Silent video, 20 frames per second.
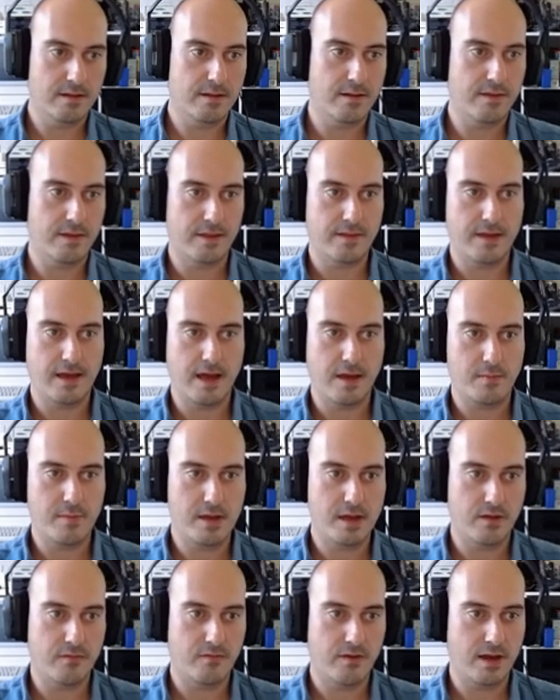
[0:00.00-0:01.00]
that the
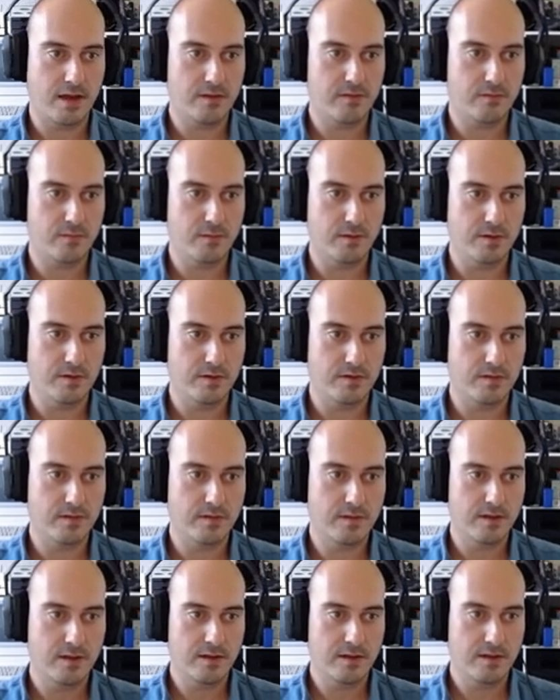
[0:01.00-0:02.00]
IP address
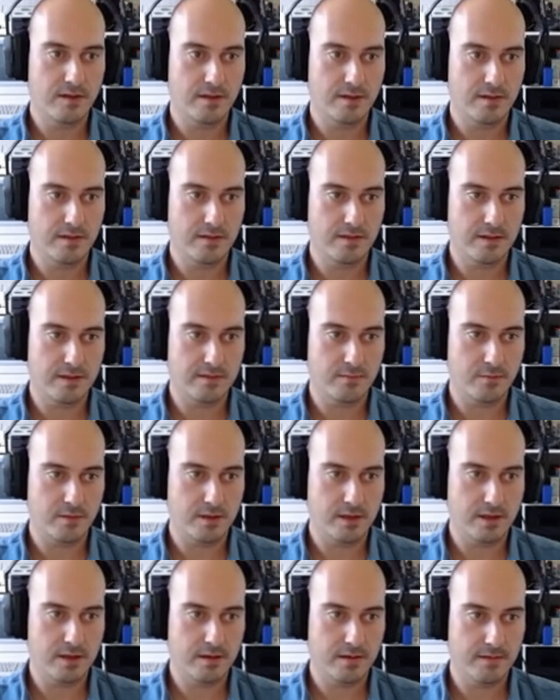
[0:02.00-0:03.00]
was this
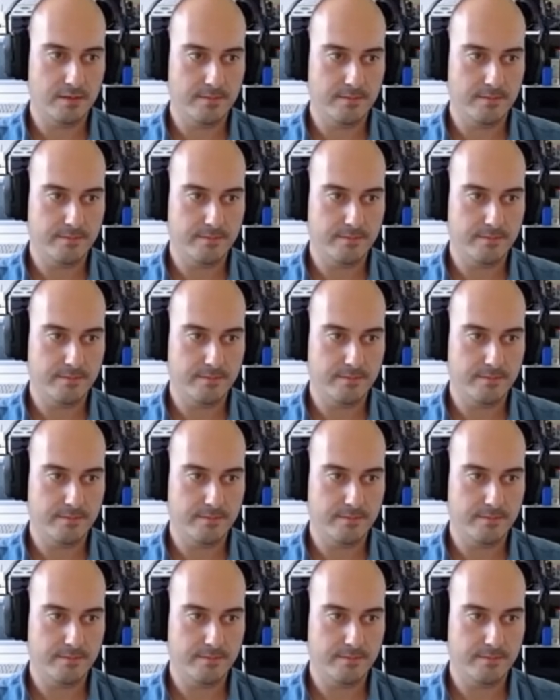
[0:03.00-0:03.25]
one here.